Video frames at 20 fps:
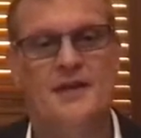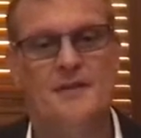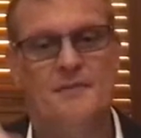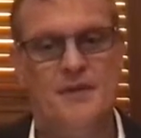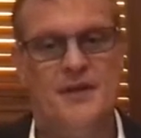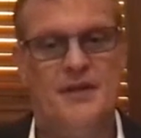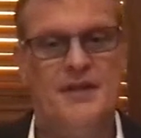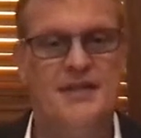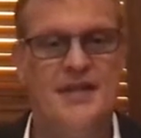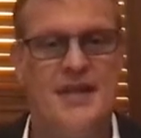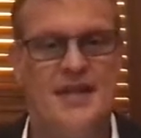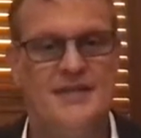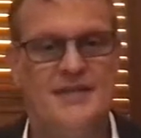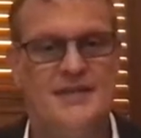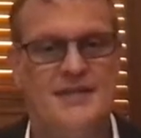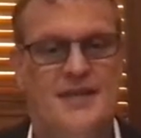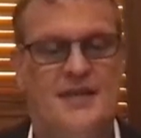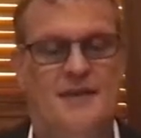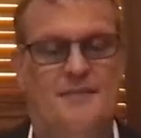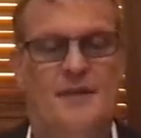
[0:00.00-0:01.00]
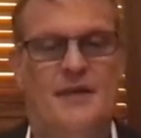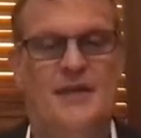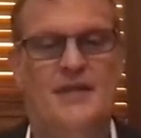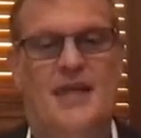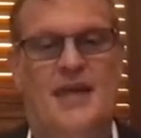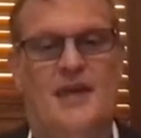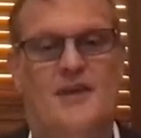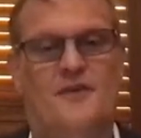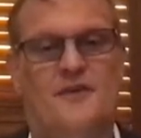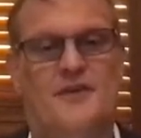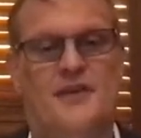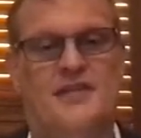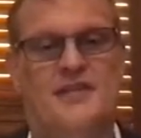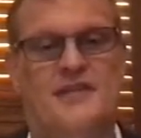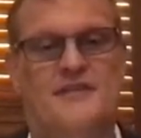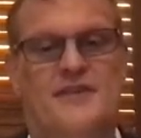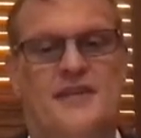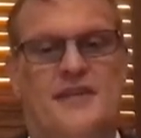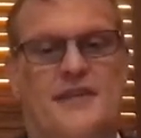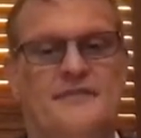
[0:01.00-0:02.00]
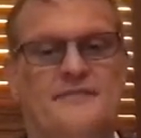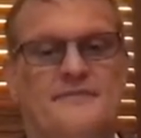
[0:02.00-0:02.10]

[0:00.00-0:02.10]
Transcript: and building that uh, building that connectivity.